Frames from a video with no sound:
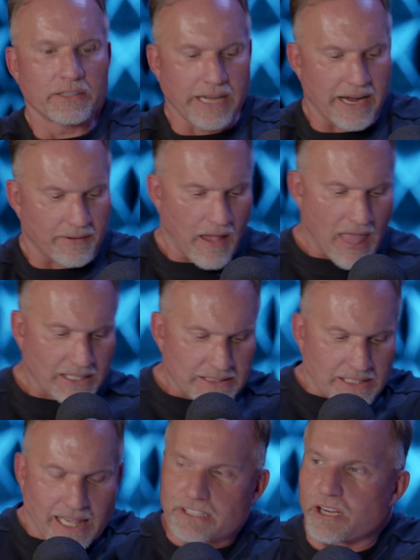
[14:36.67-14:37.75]
Now,
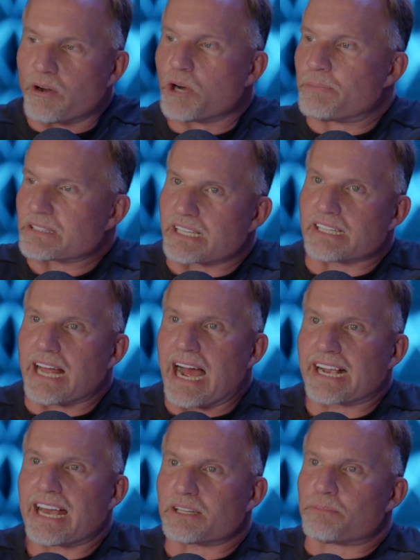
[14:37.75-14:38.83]
I told Hope, I said, I
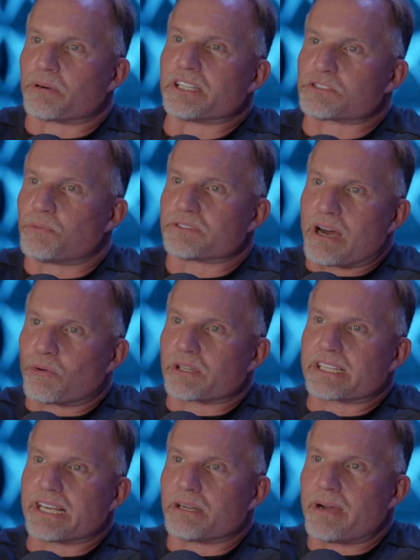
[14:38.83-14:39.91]
got the principles, I want
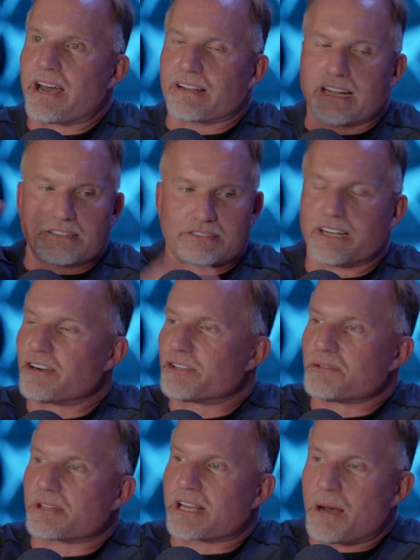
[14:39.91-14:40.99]
to get them out, and I'll just let her
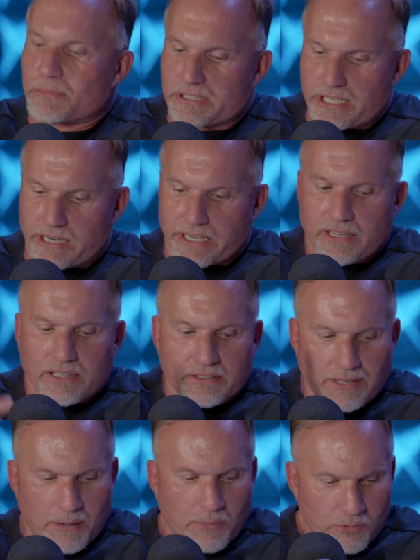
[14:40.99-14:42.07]
do the commentary.
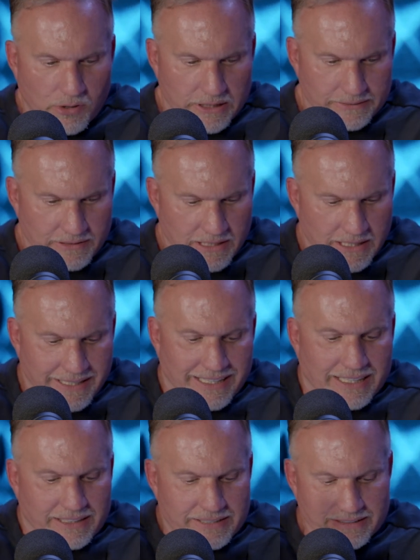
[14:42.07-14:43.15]
Number one,
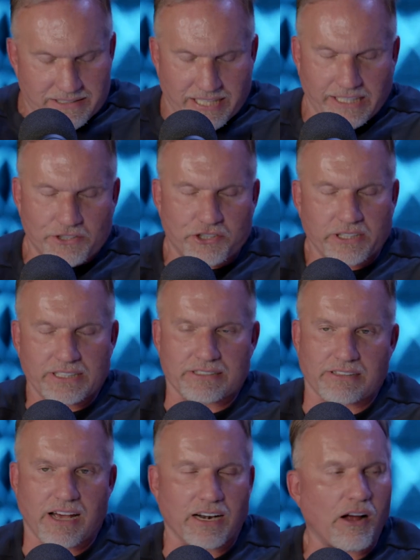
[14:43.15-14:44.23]
contention is
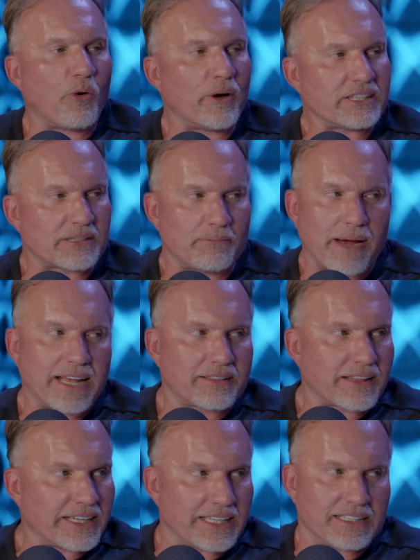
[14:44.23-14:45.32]
not always a bad
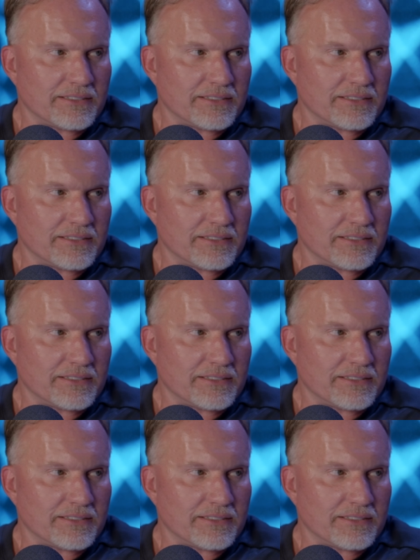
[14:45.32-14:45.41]
thing.